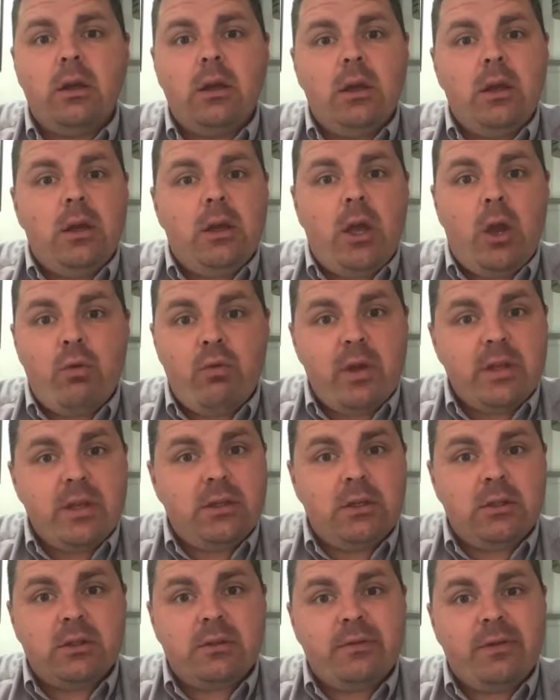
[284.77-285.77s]
a resident's
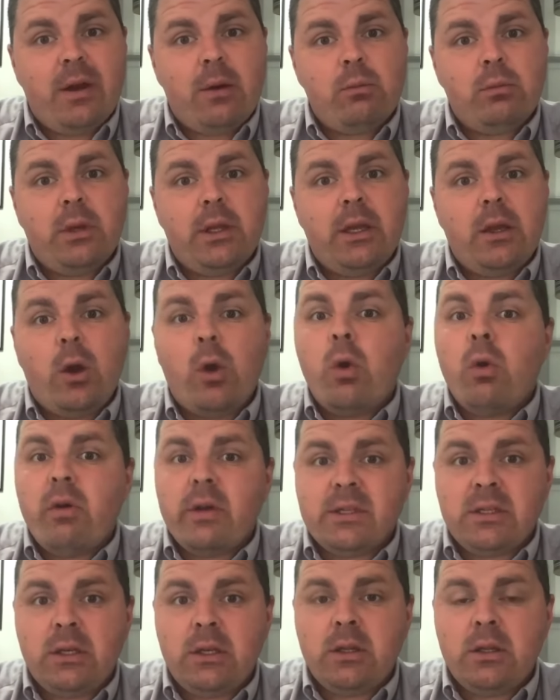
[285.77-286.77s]
family, or a
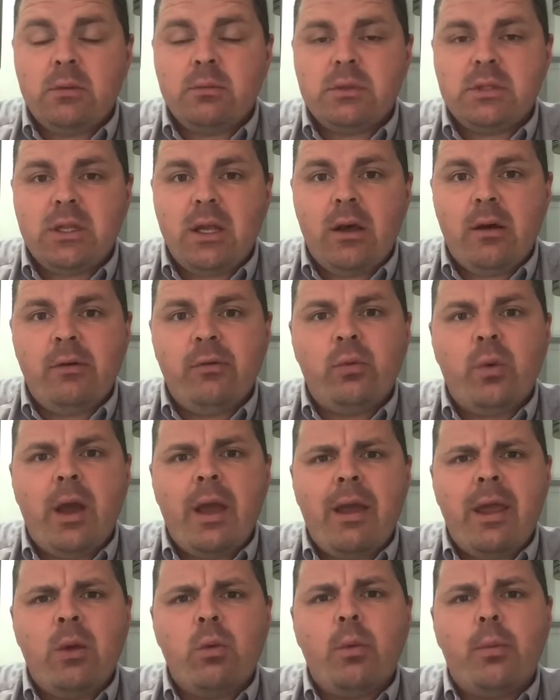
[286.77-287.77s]
resident themselves, where it
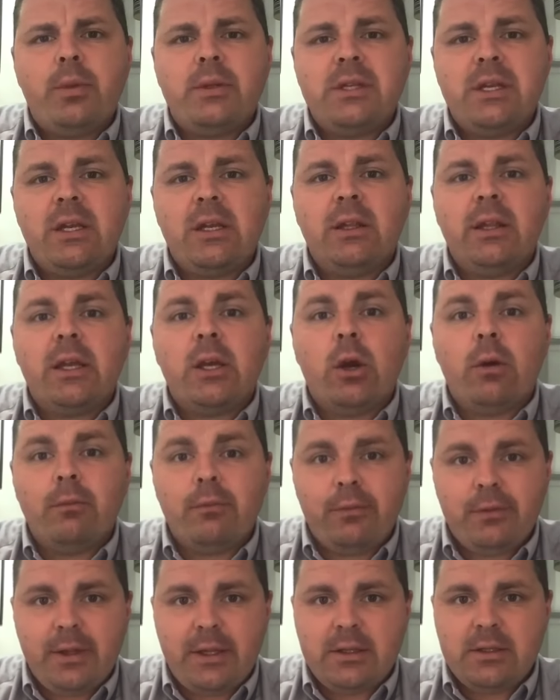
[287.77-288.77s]
was particularly
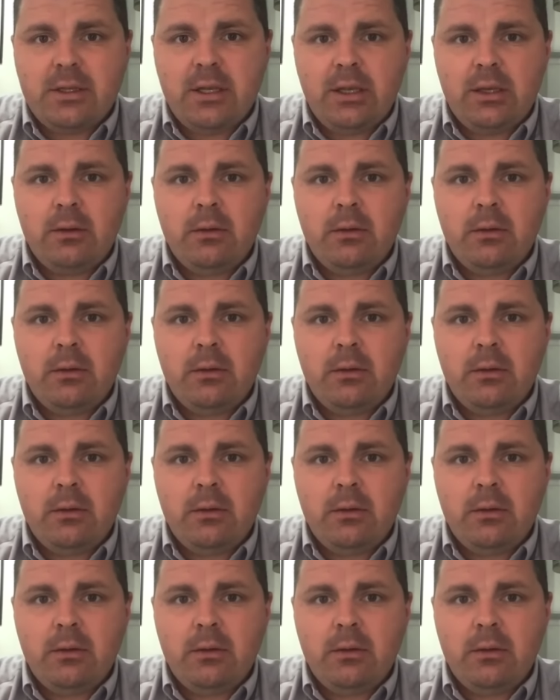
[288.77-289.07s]
conflicting,